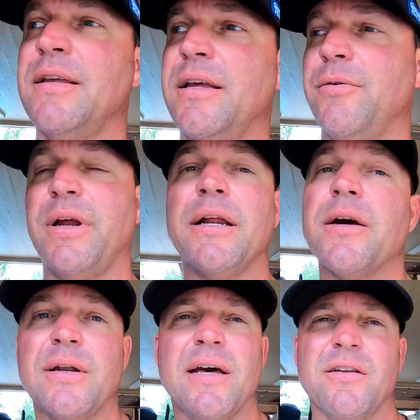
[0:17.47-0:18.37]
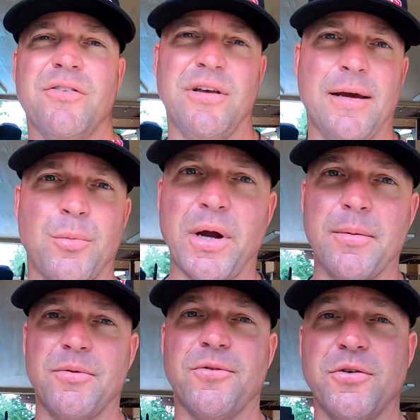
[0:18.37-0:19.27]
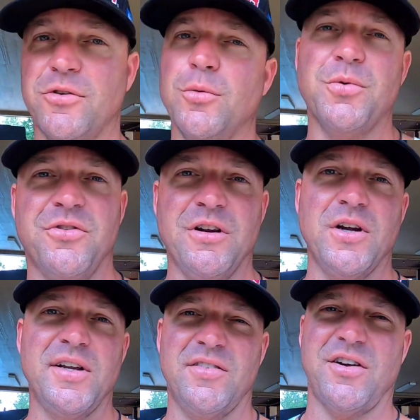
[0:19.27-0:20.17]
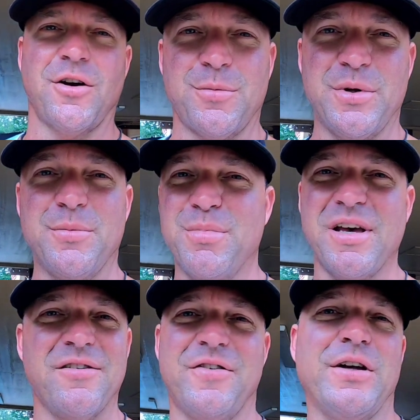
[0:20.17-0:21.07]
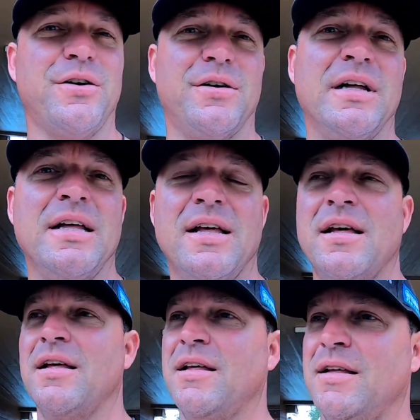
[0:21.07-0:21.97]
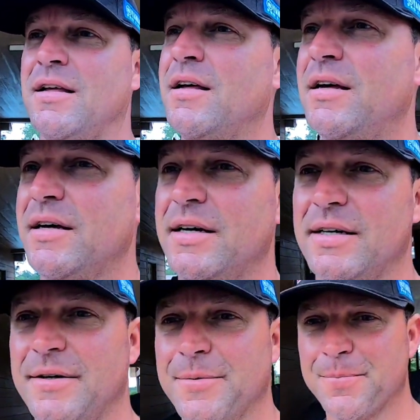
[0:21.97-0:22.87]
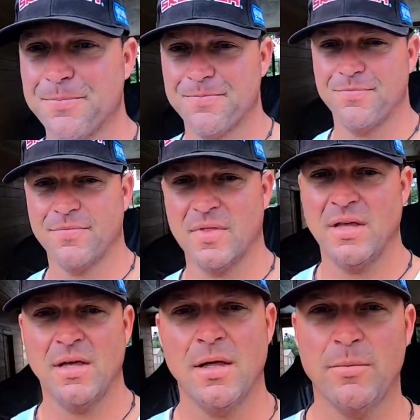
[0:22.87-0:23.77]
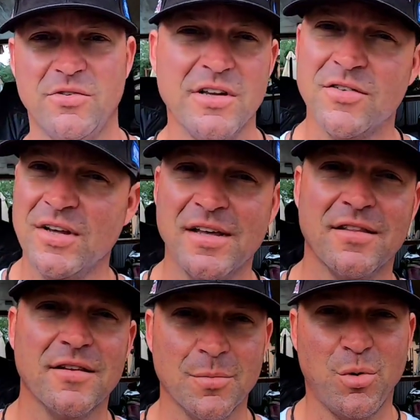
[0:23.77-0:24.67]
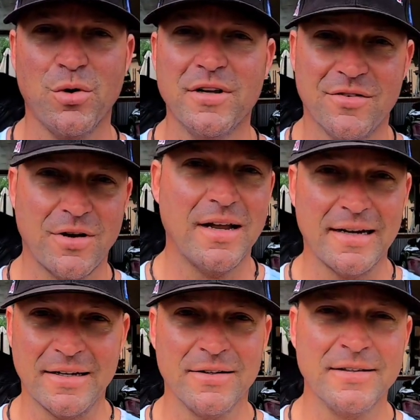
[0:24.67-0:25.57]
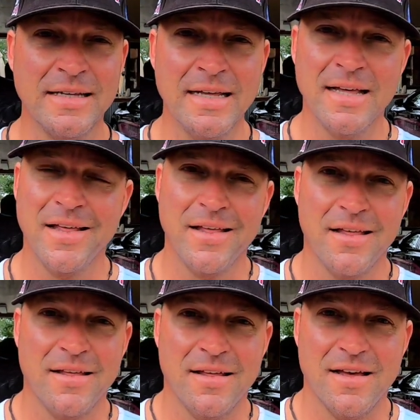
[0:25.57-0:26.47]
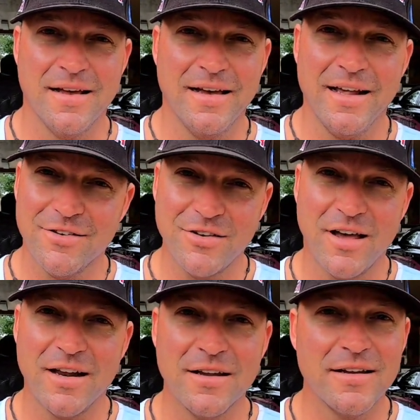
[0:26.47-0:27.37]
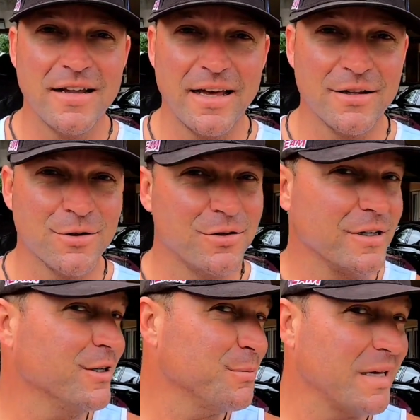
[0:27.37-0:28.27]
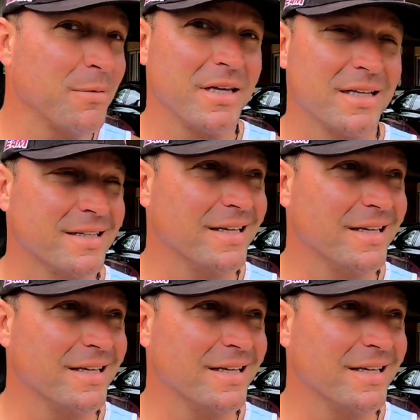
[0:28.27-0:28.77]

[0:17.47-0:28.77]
Getting ready to go down to Sam Rayburn for a Super Series tournament, BFL. Uh, sitting 10th in the points right now. Got a shot at Angler of the Year, maybe.